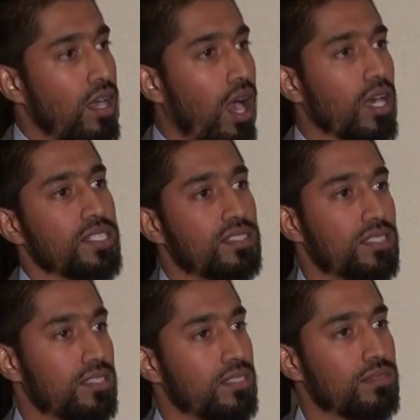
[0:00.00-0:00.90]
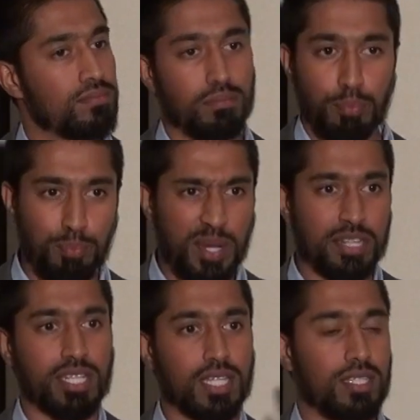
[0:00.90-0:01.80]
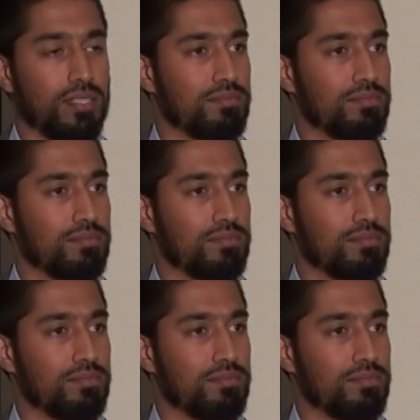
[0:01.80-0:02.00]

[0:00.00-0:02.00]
hearts. Period.